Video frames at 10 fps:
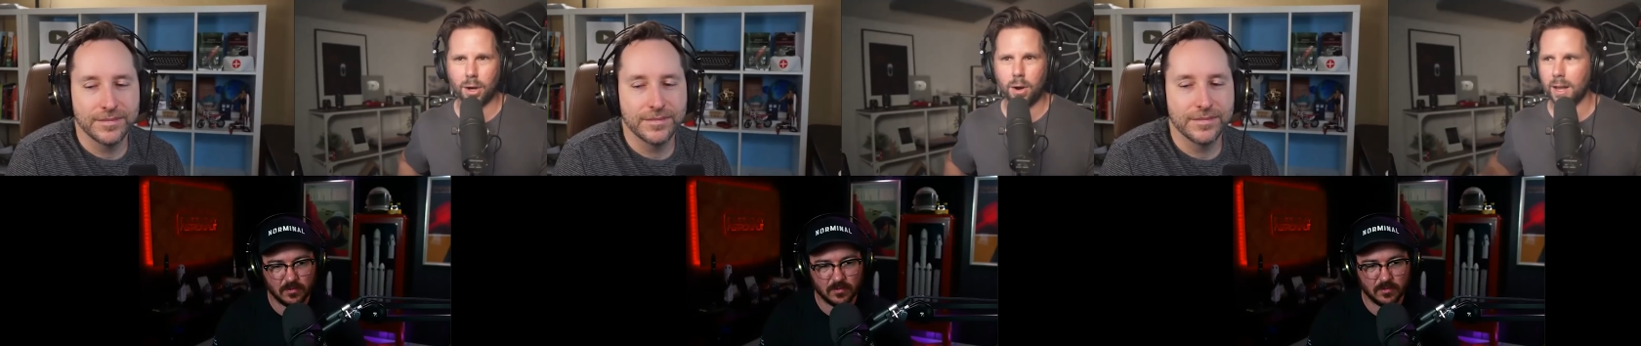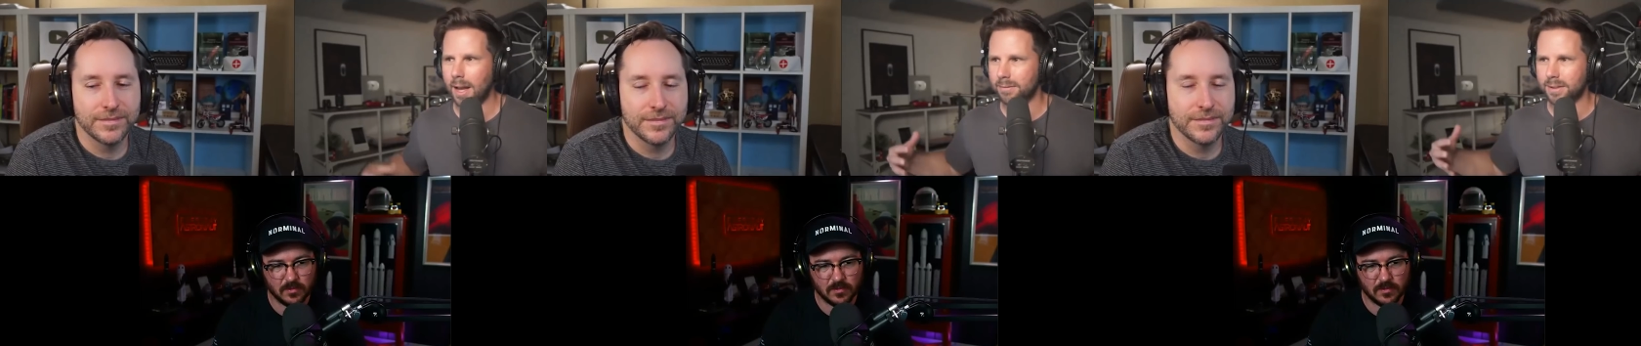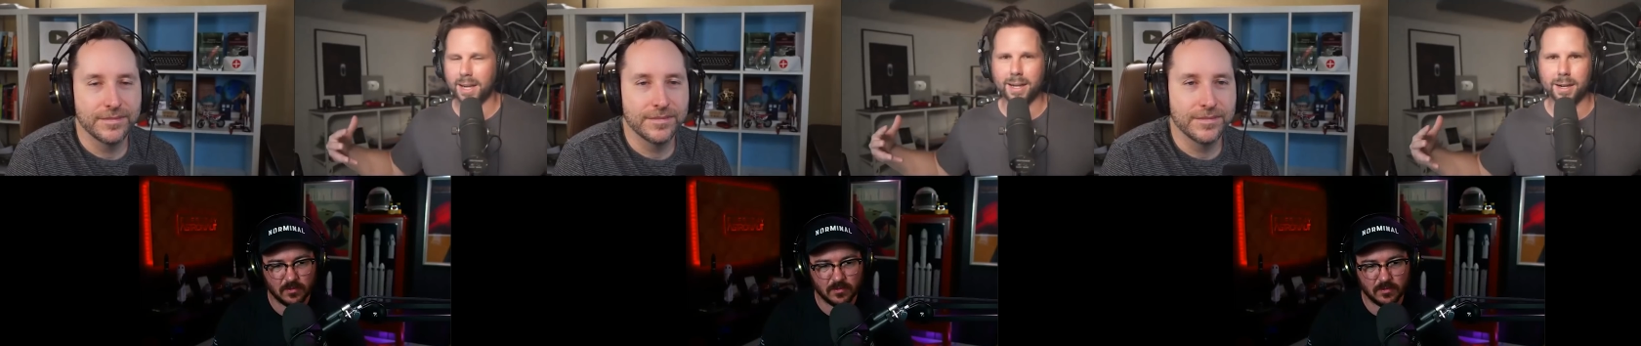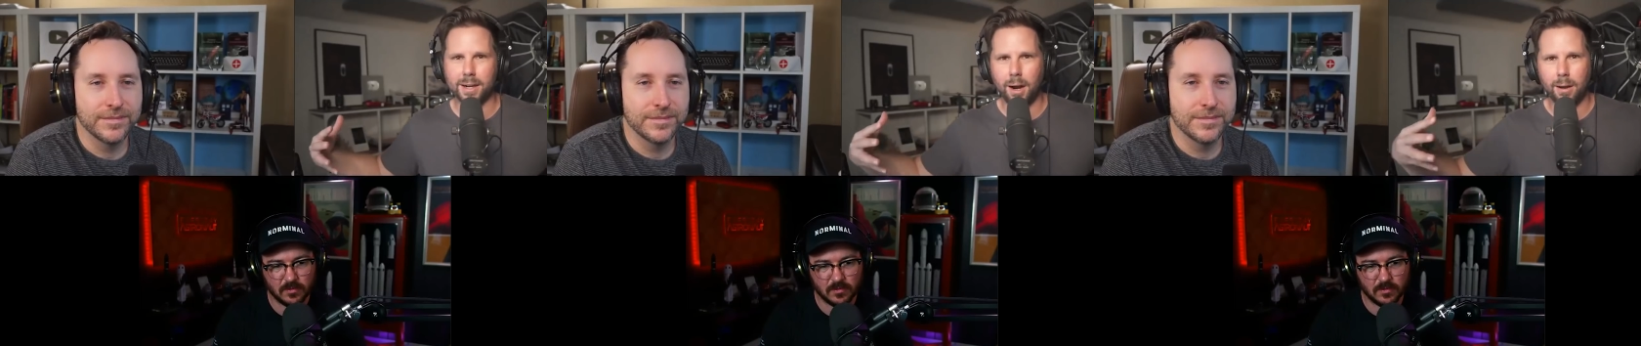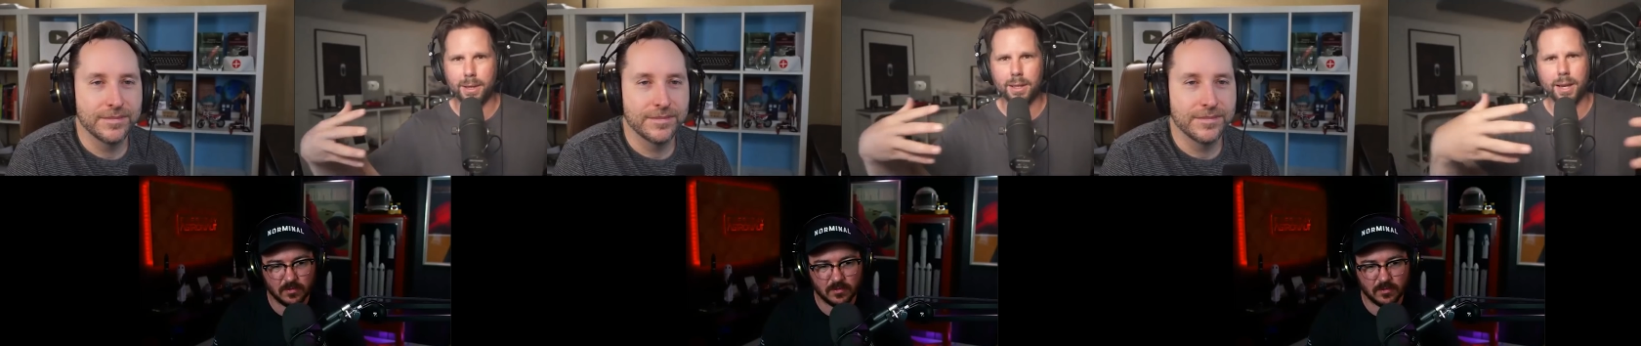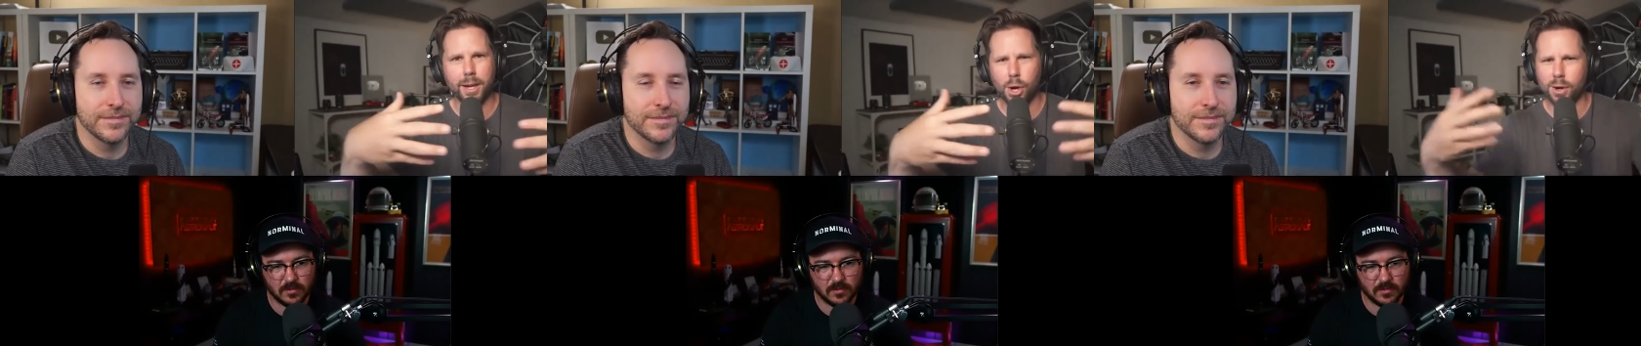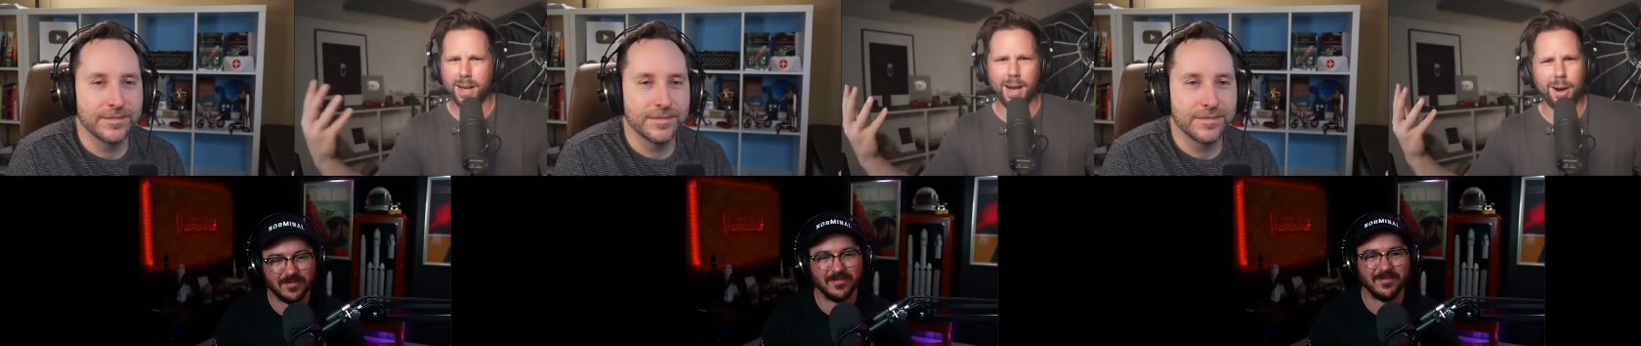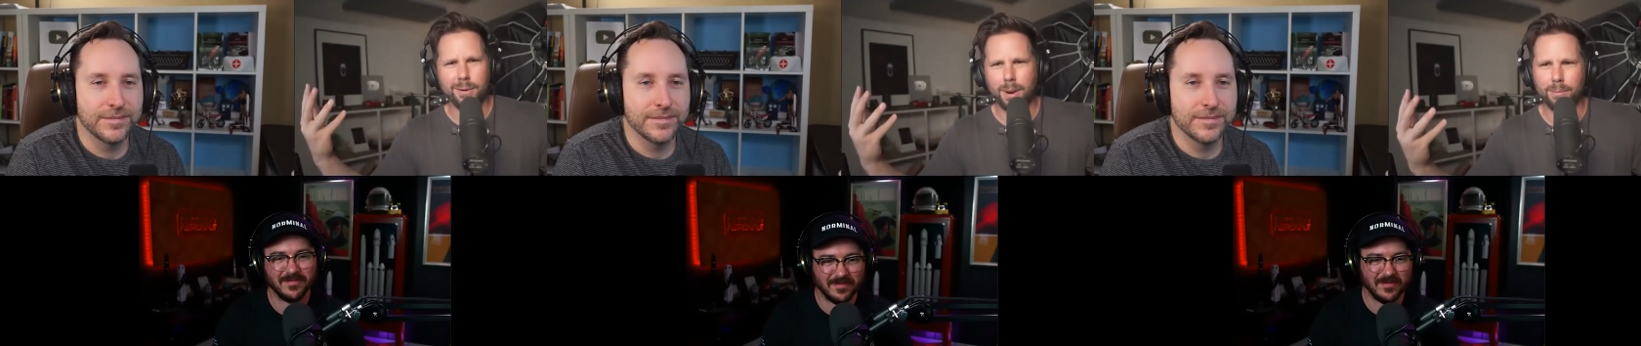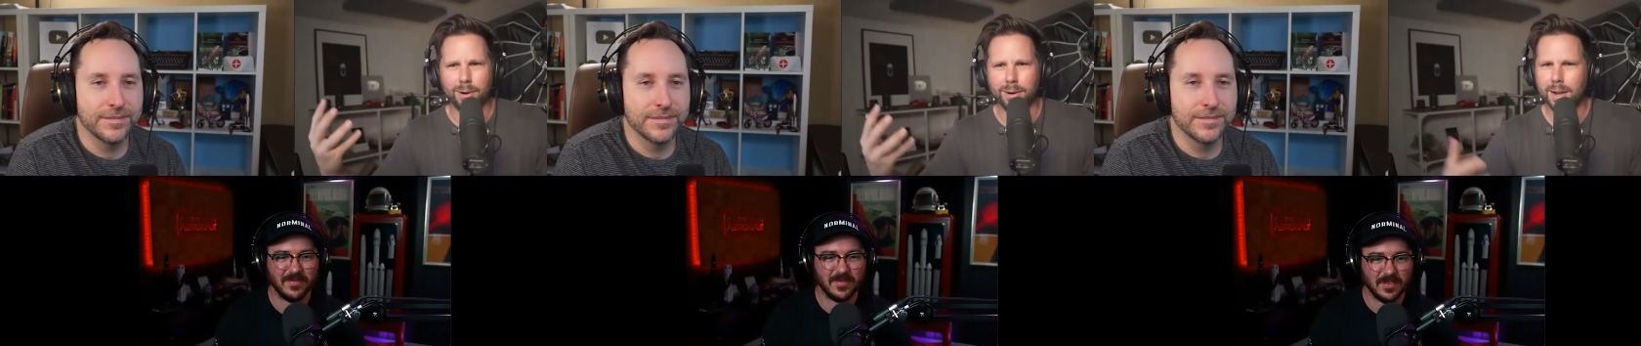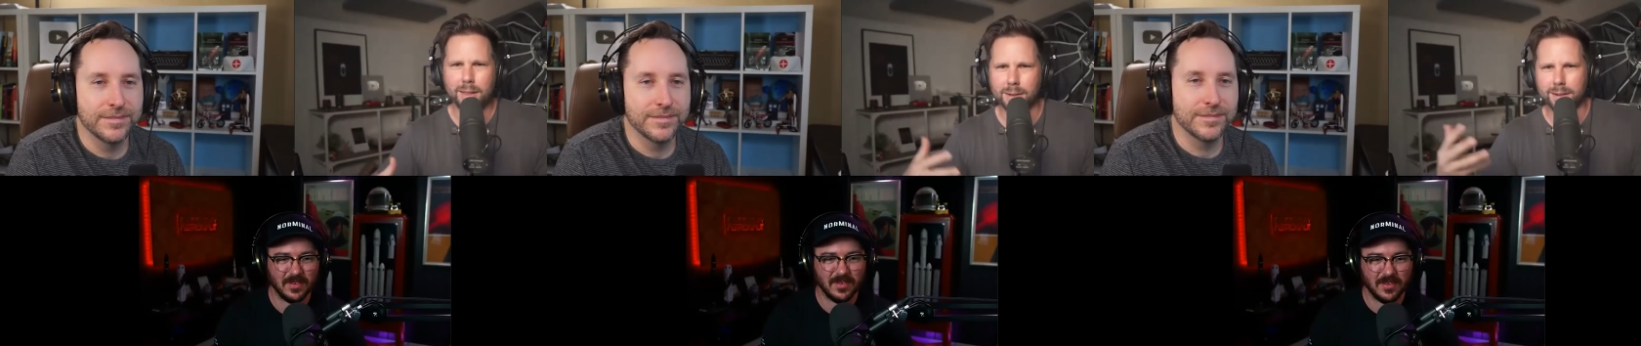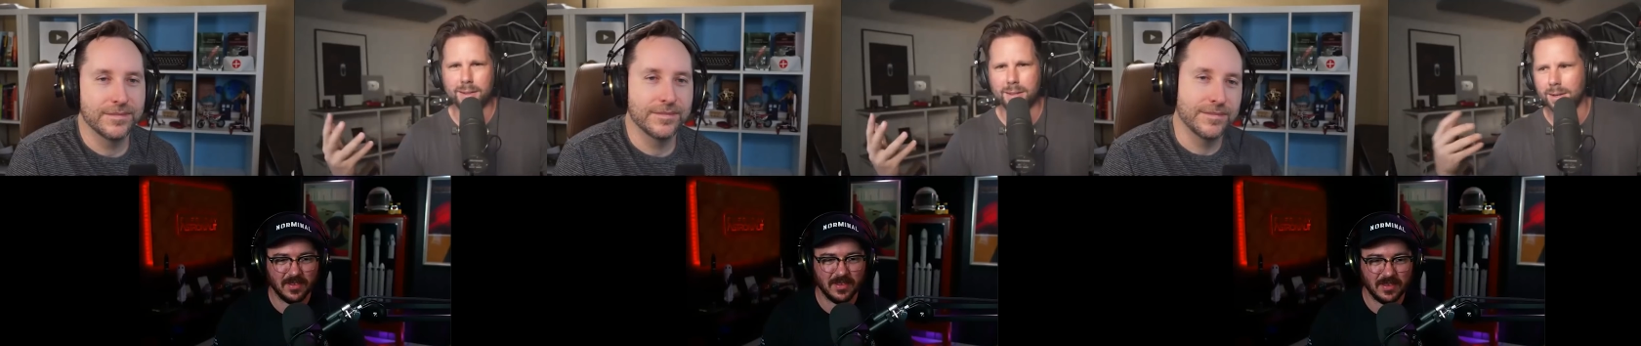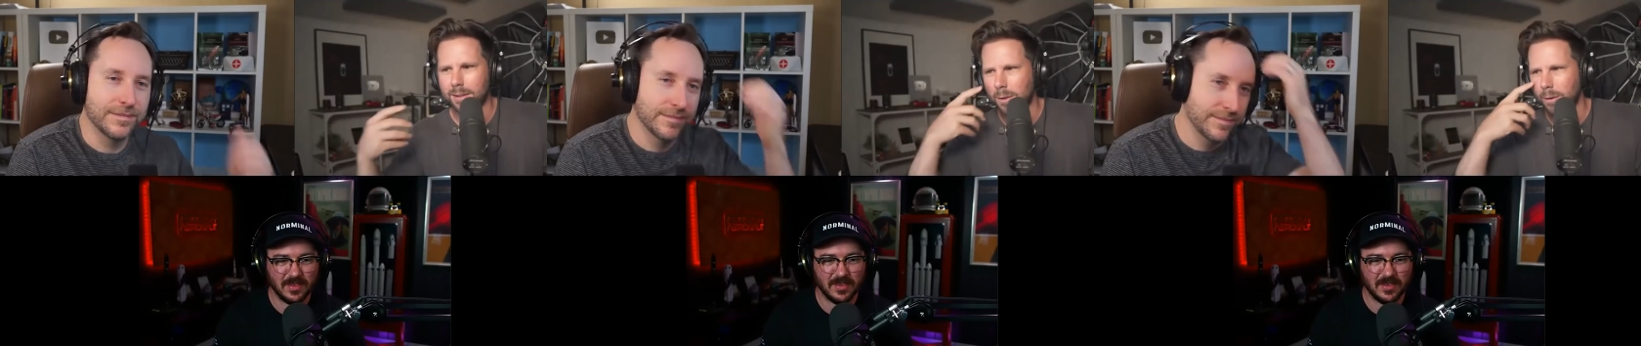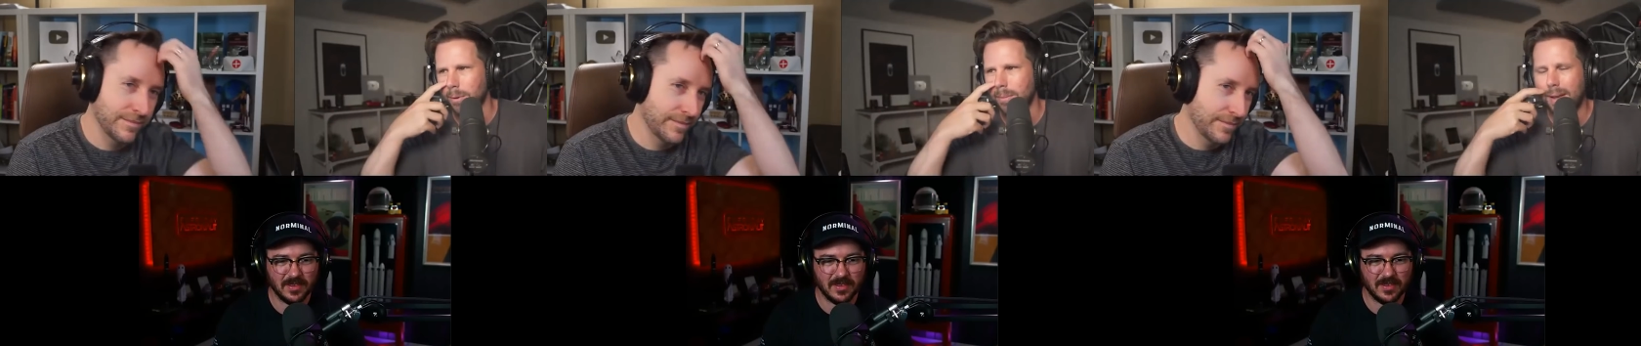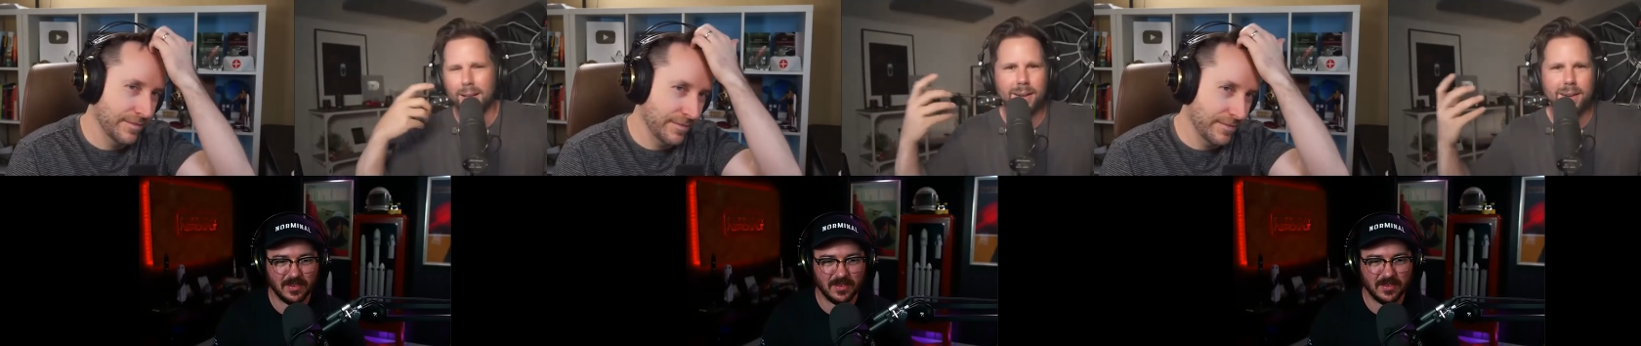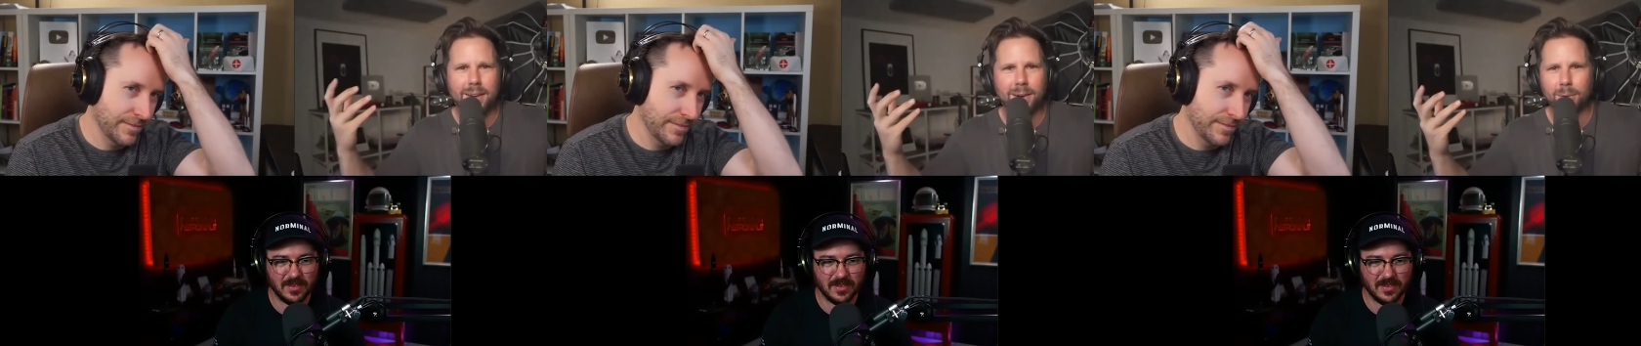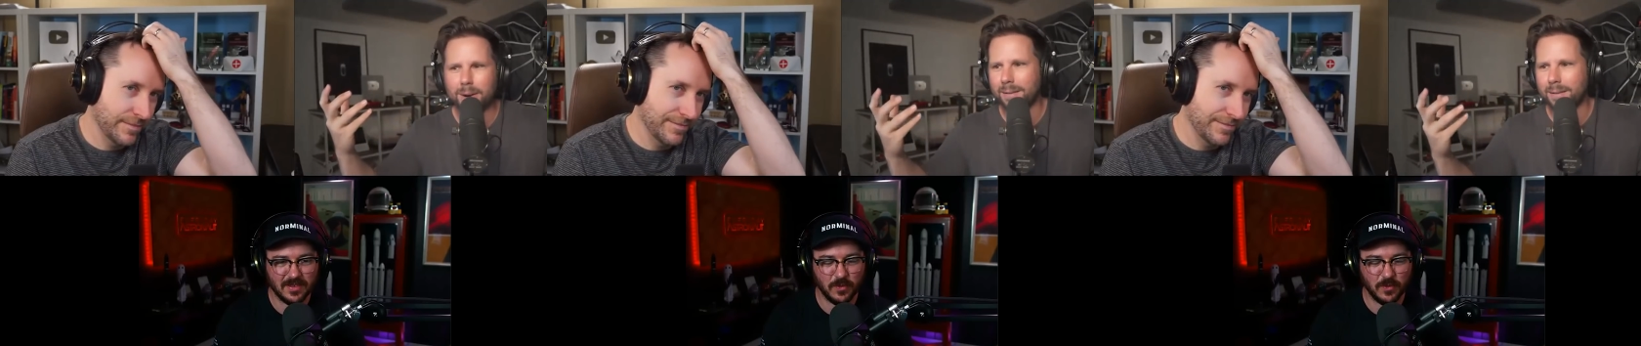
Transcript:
Speaker 1: all have like a common like, oh yeah, I remember the the Little Mermaid or whatever.